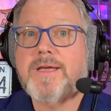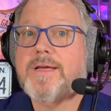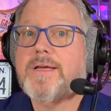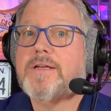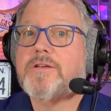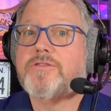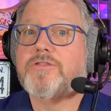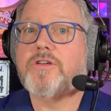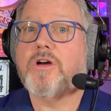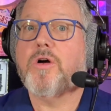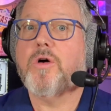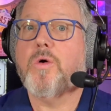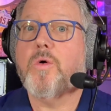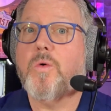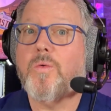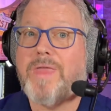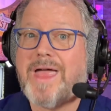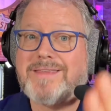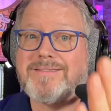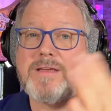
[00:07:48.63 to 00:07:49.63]

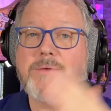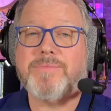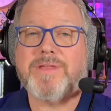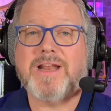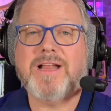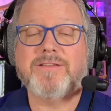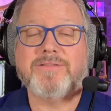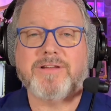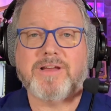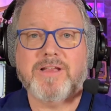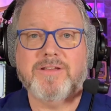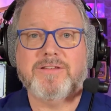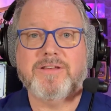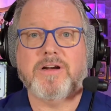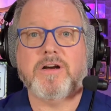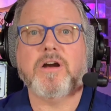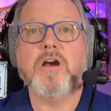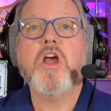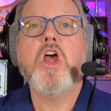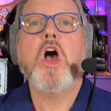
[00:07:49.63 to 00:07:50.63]
So that's something else to
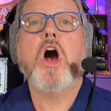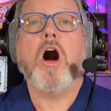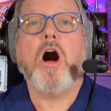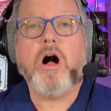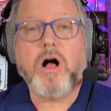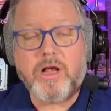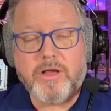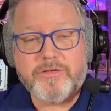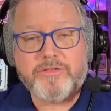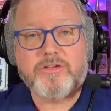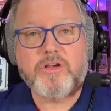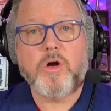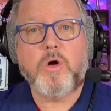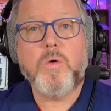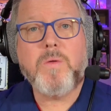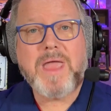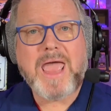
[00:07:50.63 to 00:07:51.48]
consider. Also,